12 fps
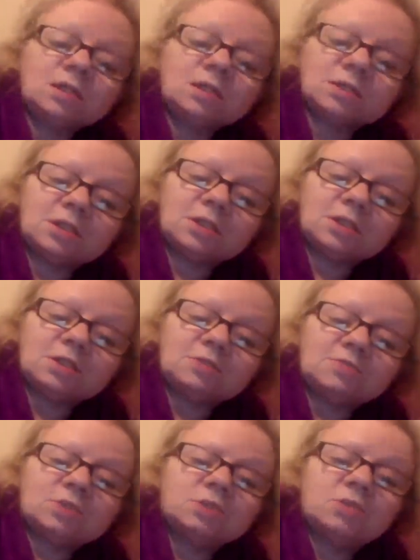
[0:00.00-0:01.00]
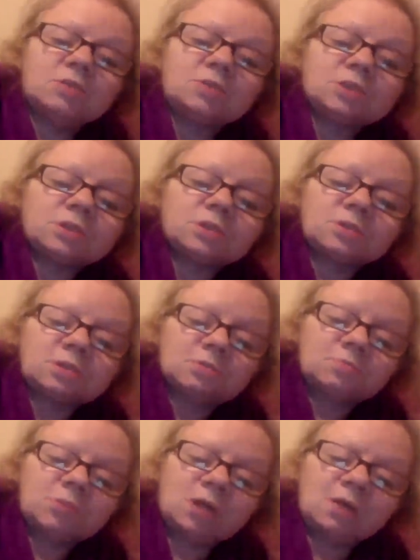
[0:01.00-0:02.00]
certain individuals
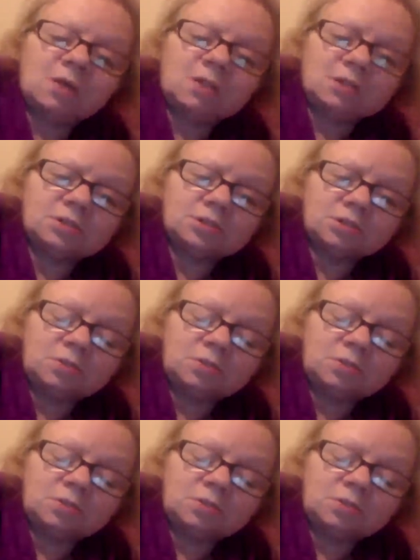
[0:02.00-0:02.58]
behind